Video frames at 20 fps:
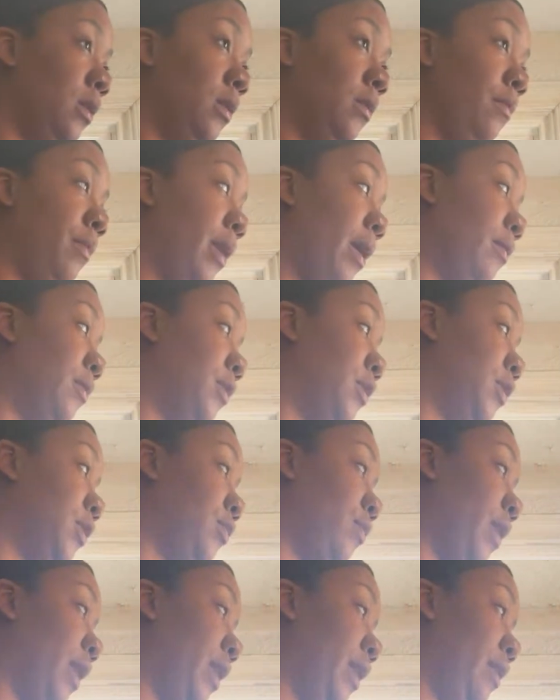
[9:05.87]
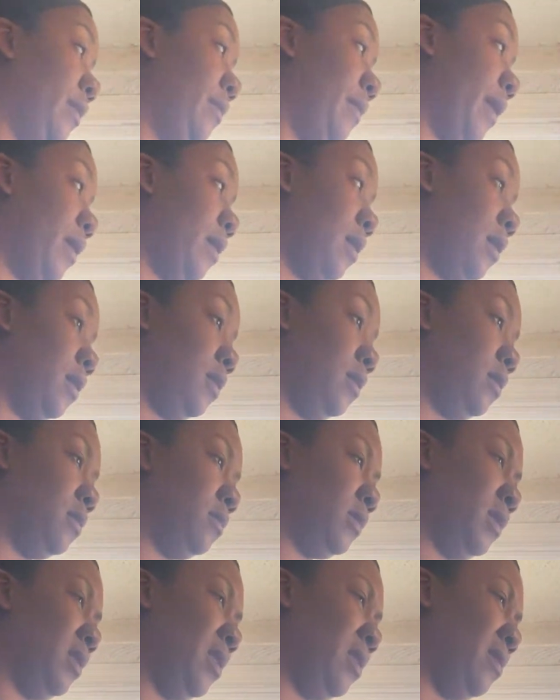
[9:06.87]
But I was just ready to get back home.
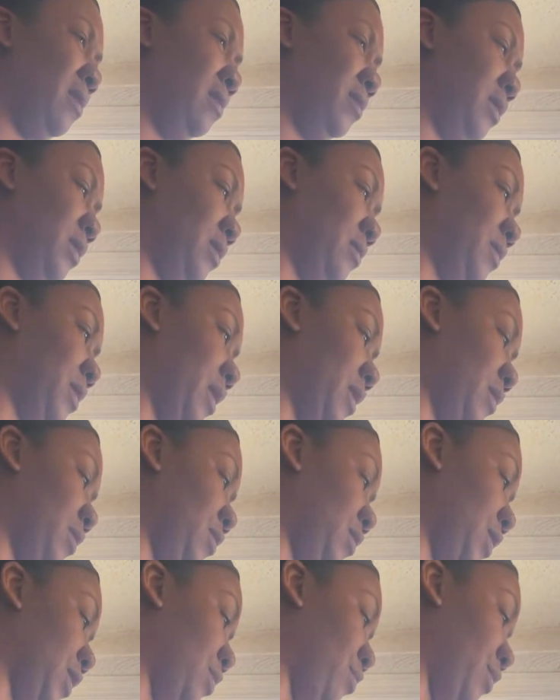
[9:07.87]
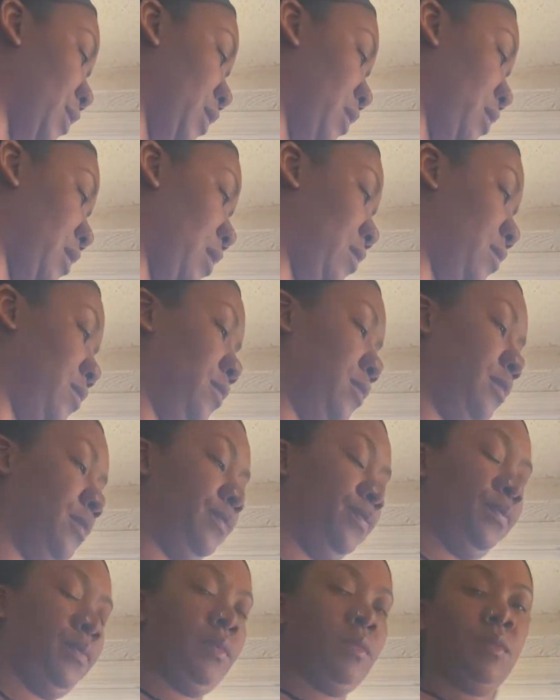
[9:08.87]
You know, sometimes you just miss home.
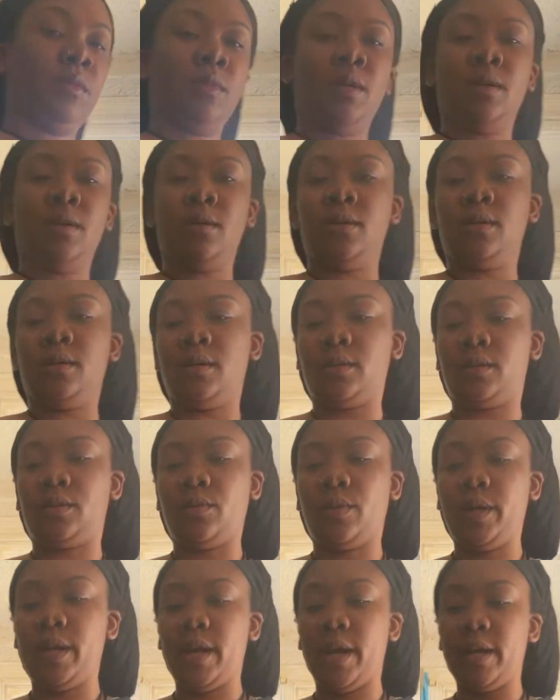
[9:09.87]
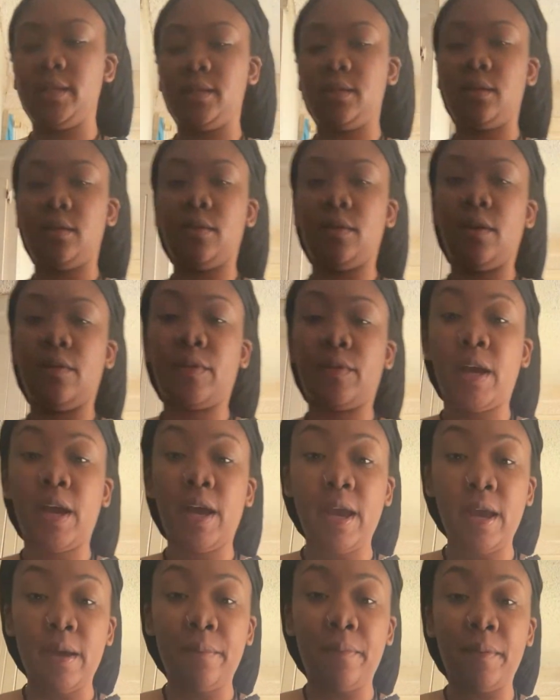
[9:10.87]
In 3 days of
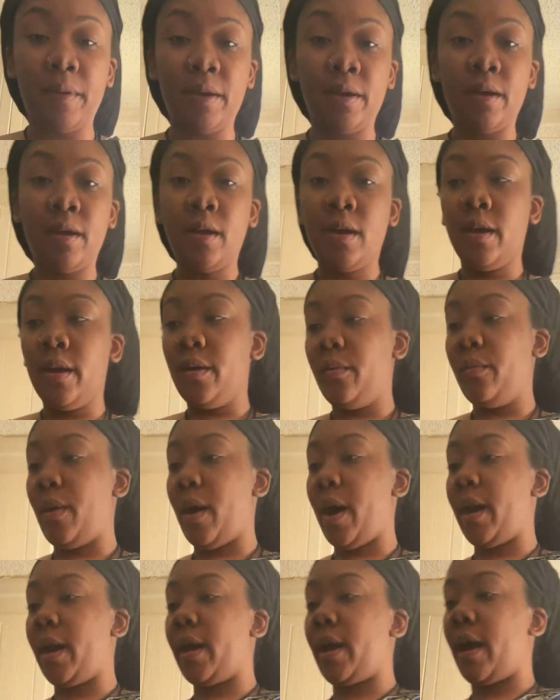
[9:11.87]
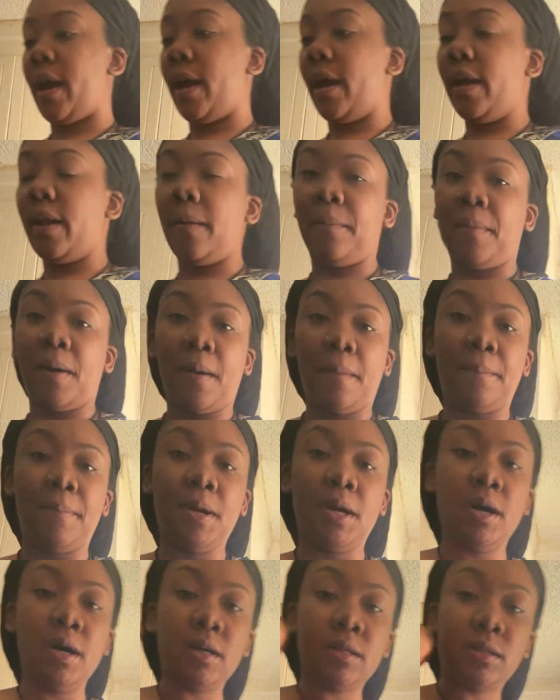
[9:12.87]
camping, I done got ate up by
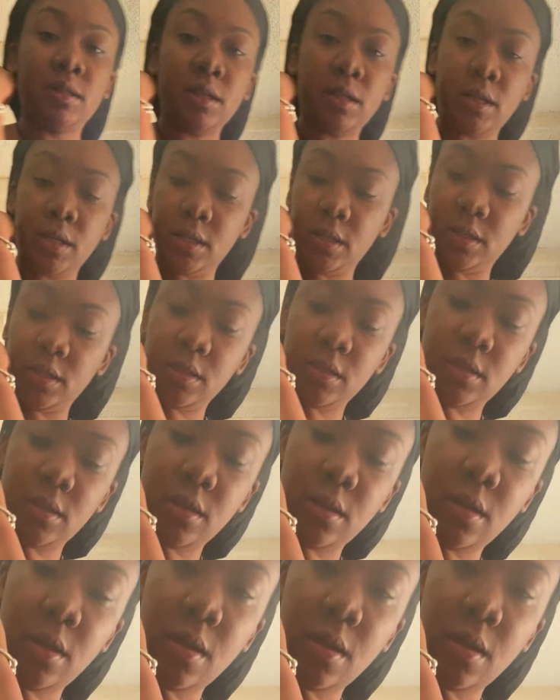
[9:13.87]
bugs. Look at this.